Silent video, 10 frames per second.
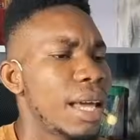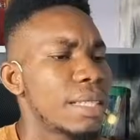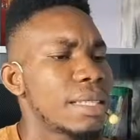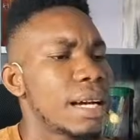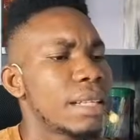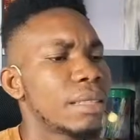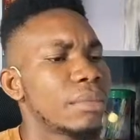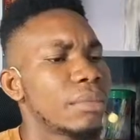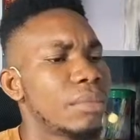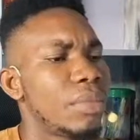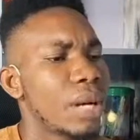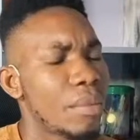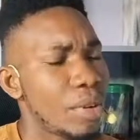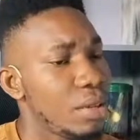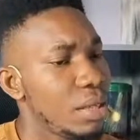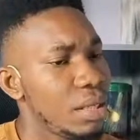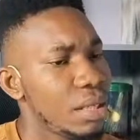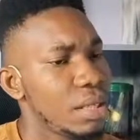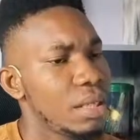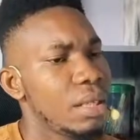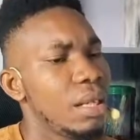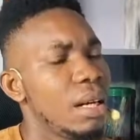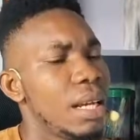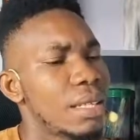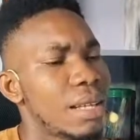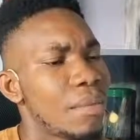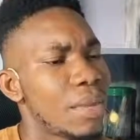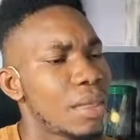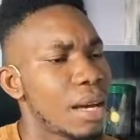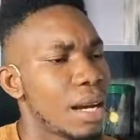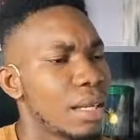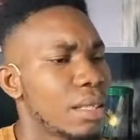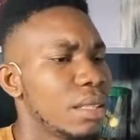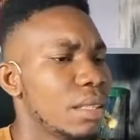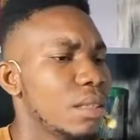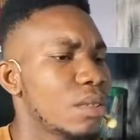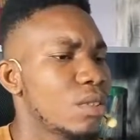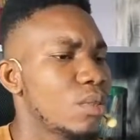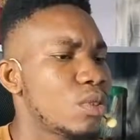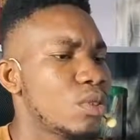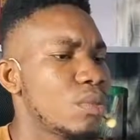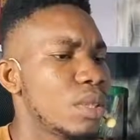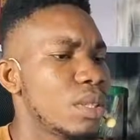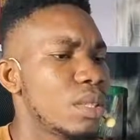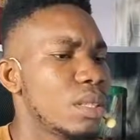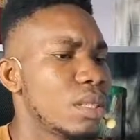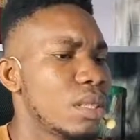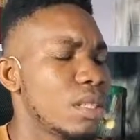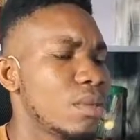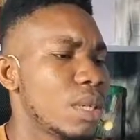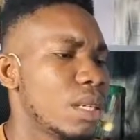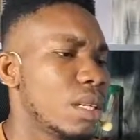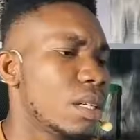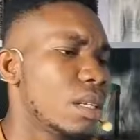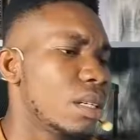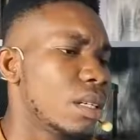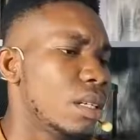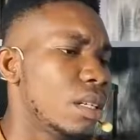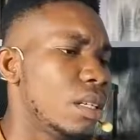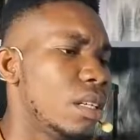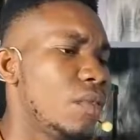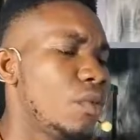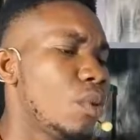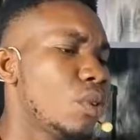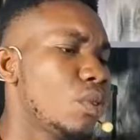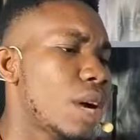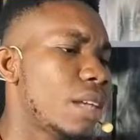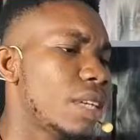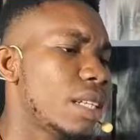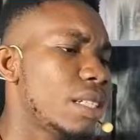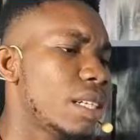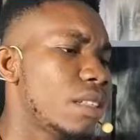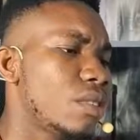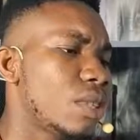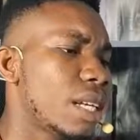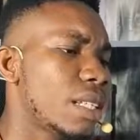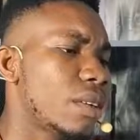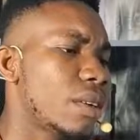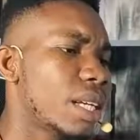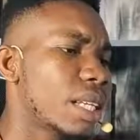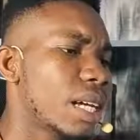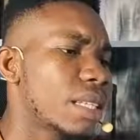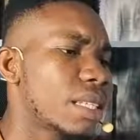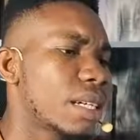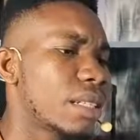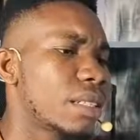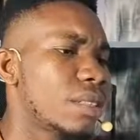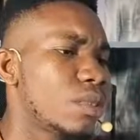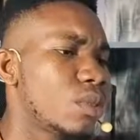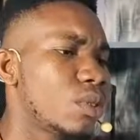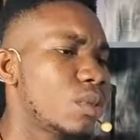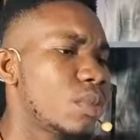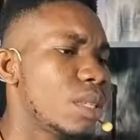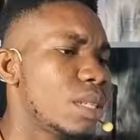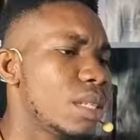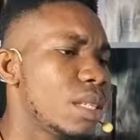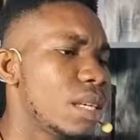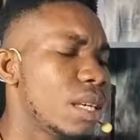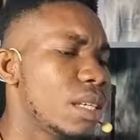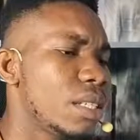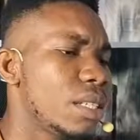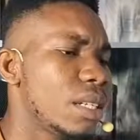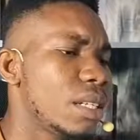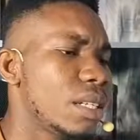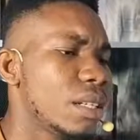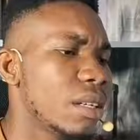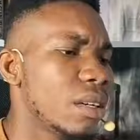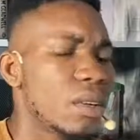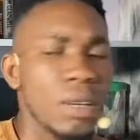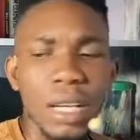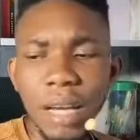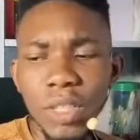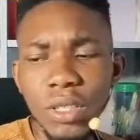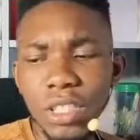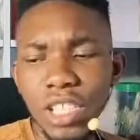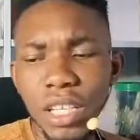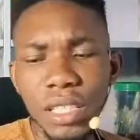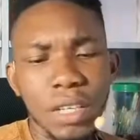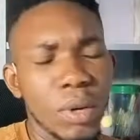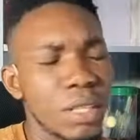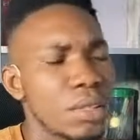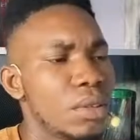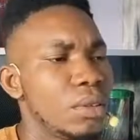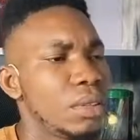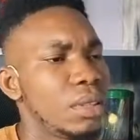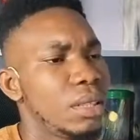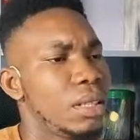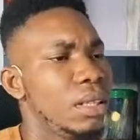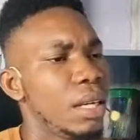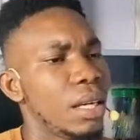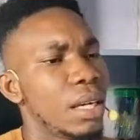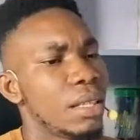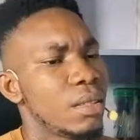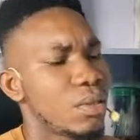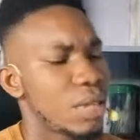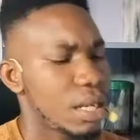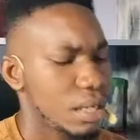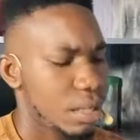than primary, less than methyl. It's not supposed to be this way. If we want to actually take this one as the correct answer, it's supposed to be CH3. Okay, let me just check the question again so that